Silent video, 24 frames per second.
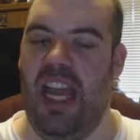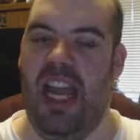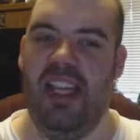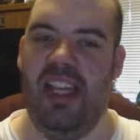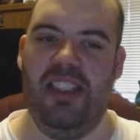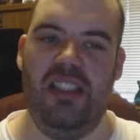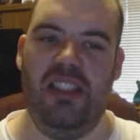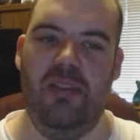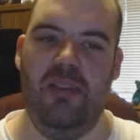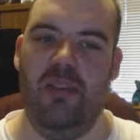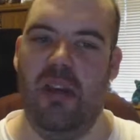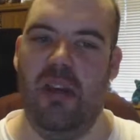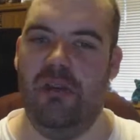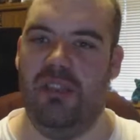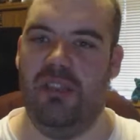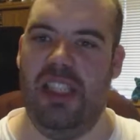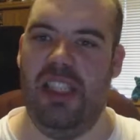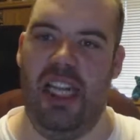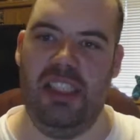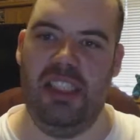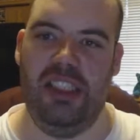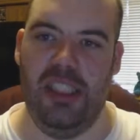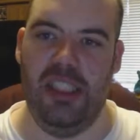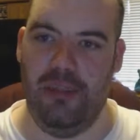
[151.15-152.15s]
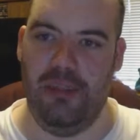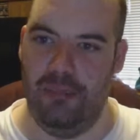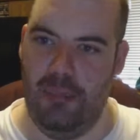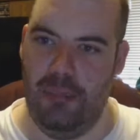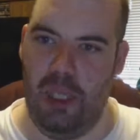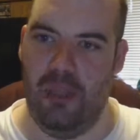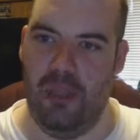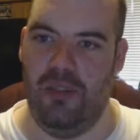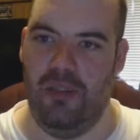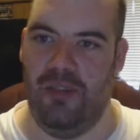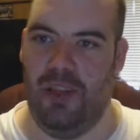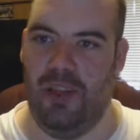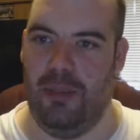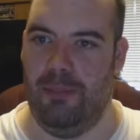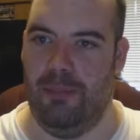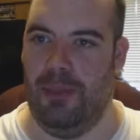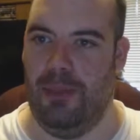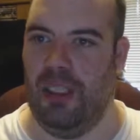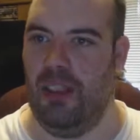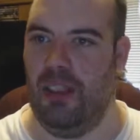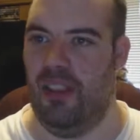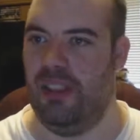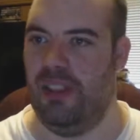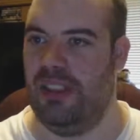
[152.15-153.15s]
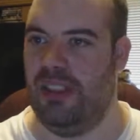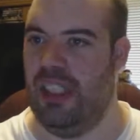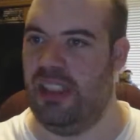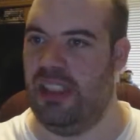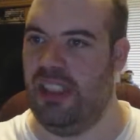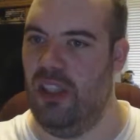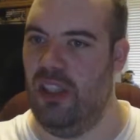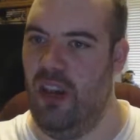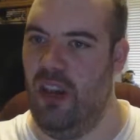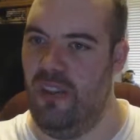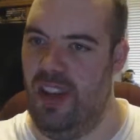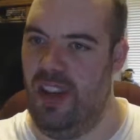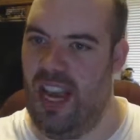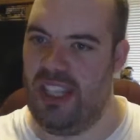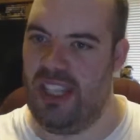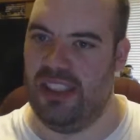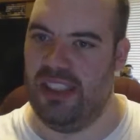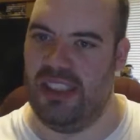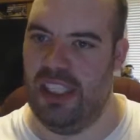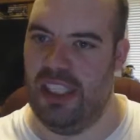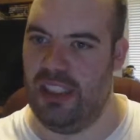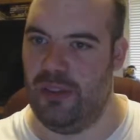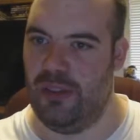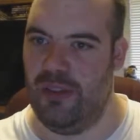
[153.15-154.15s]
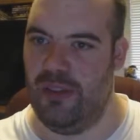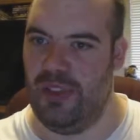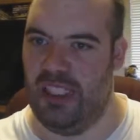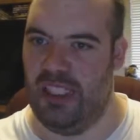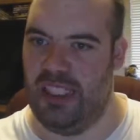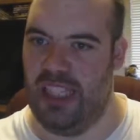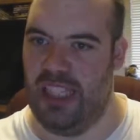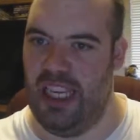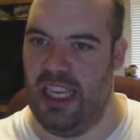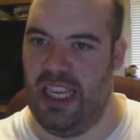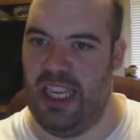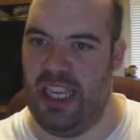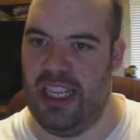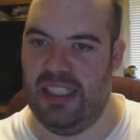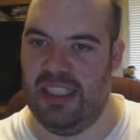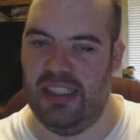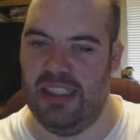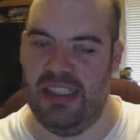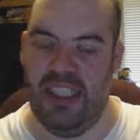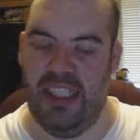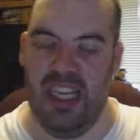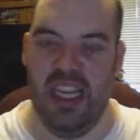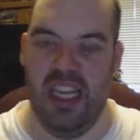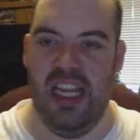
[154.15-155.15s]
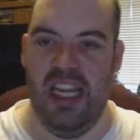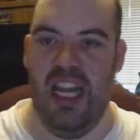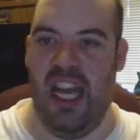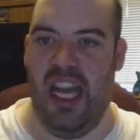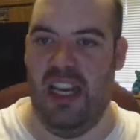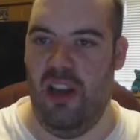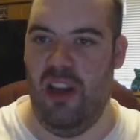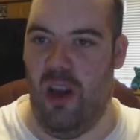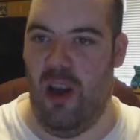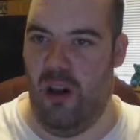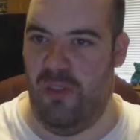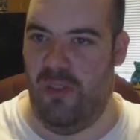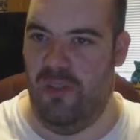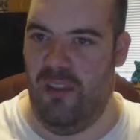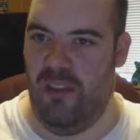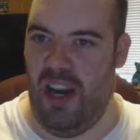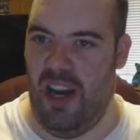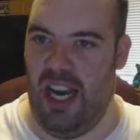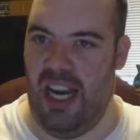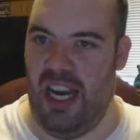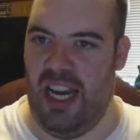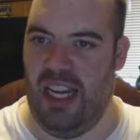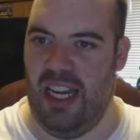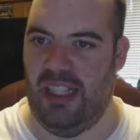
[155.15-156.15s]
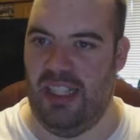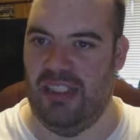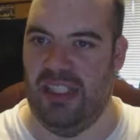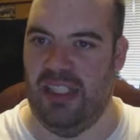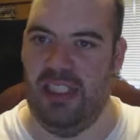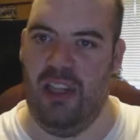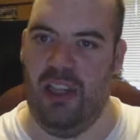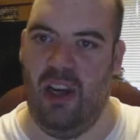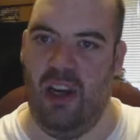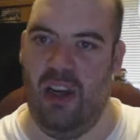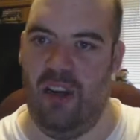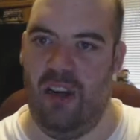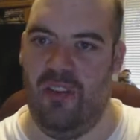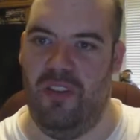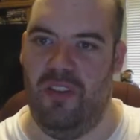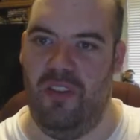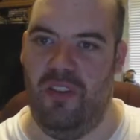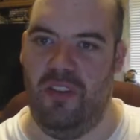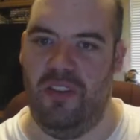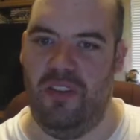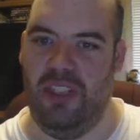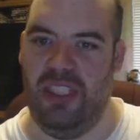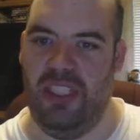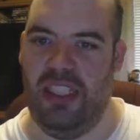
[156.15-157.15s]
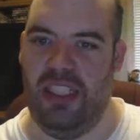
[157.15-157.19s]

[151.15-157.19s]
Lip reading: And it's a real touching movie because there's a lot of antics with the kids, a lot of fun, a lot of,